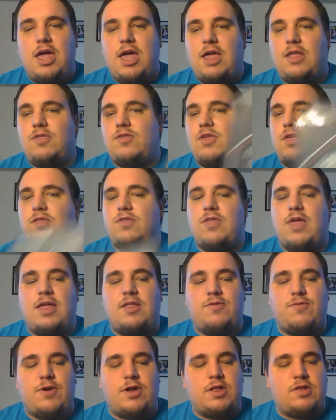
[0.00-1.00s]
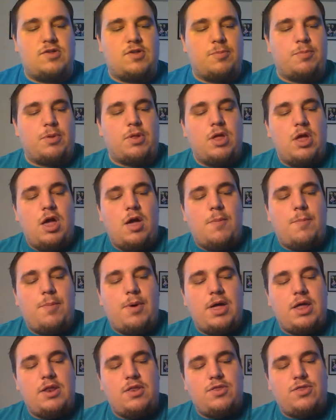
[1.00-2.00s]
That's fairly simple.
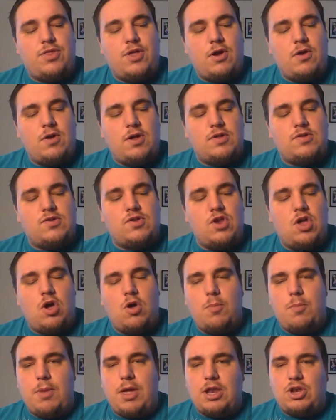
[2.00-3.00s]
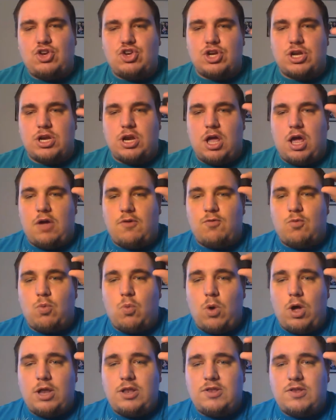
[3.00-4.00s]
But there is no mention
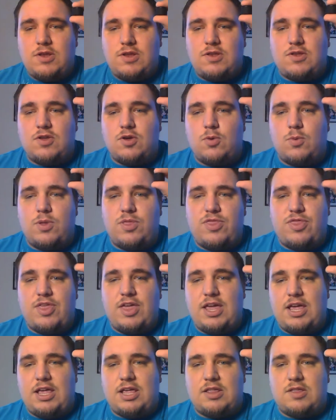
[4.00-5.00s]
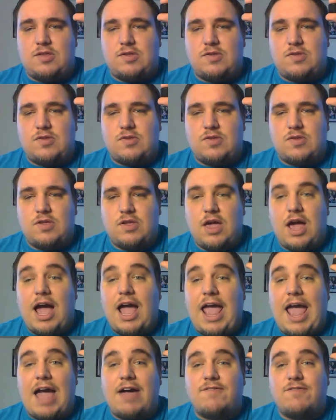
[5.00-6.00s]
of what to do with these.
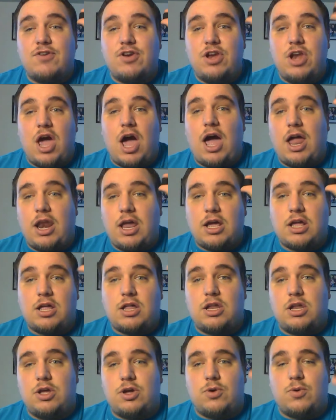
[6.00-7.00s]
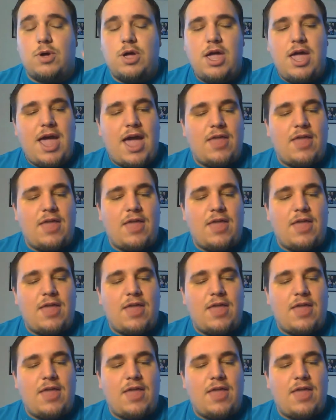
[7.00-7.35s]
I have not a clue.